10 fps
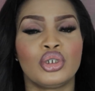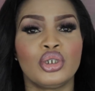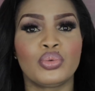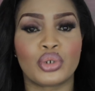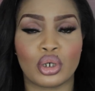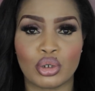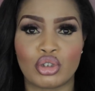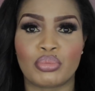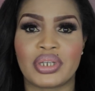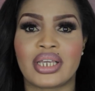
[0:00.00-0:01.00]
you would
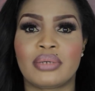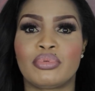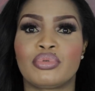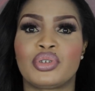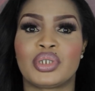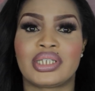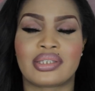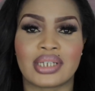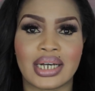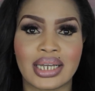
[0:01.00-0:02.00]
also be able to
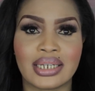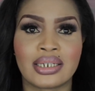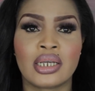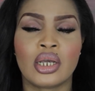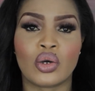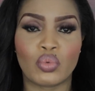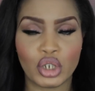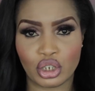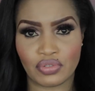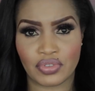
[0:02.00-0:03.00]
decide
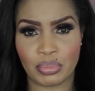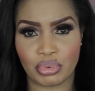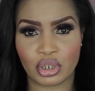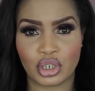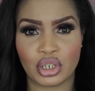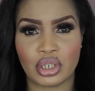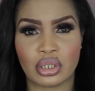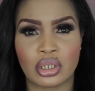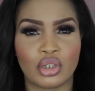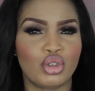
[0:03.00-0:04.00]
which of the
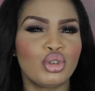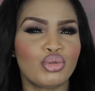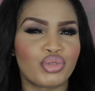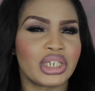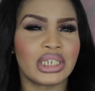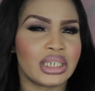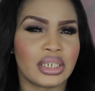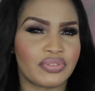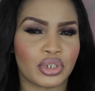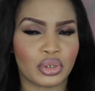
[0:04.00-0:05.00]
brushes you really
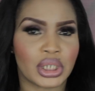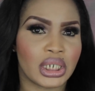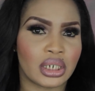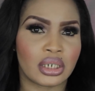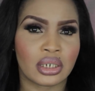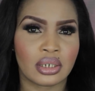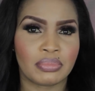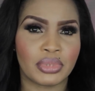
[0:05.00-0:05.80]
need for your kit.